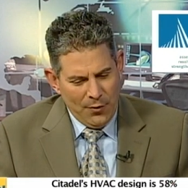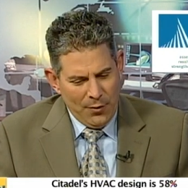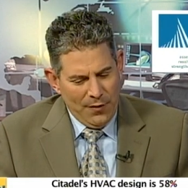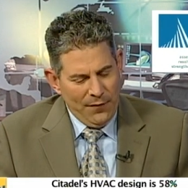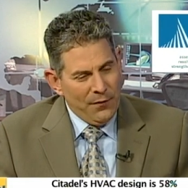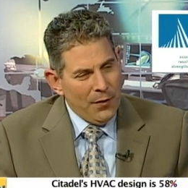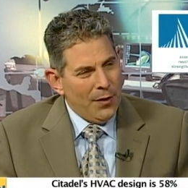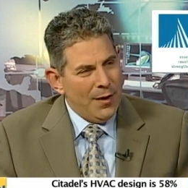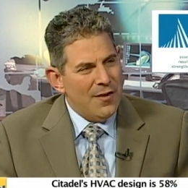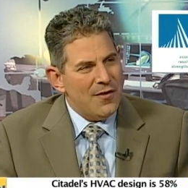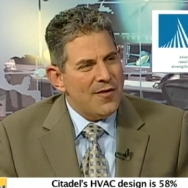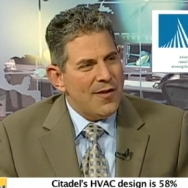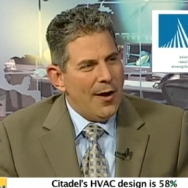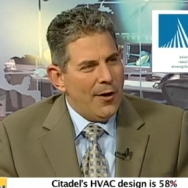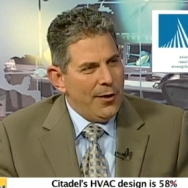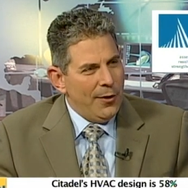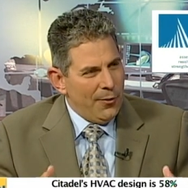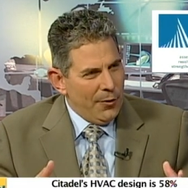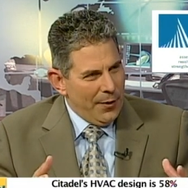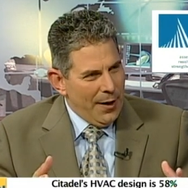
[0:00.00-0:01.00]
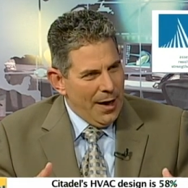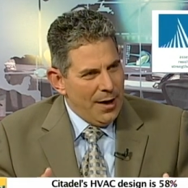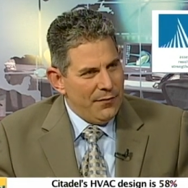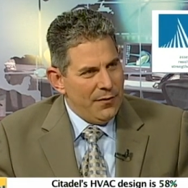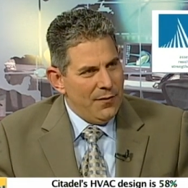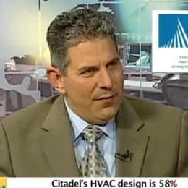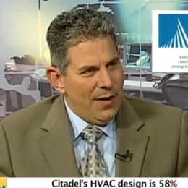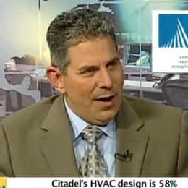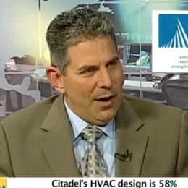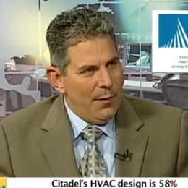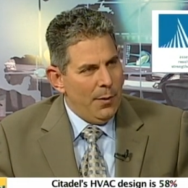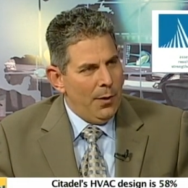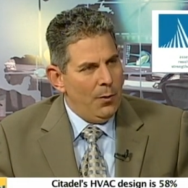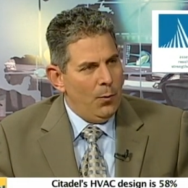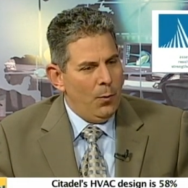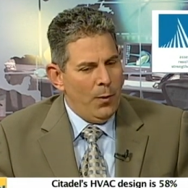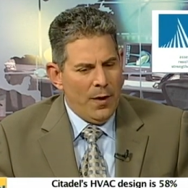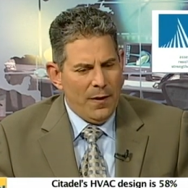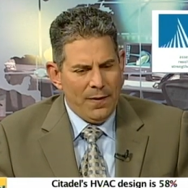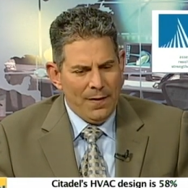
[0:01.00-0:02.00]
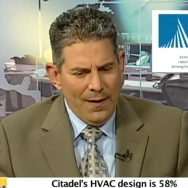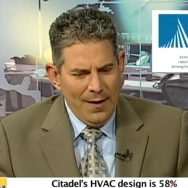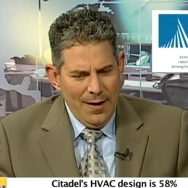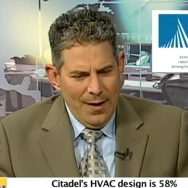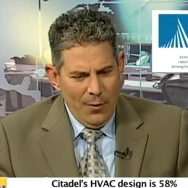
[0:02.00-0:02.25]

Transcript: a very cellular kind of environment with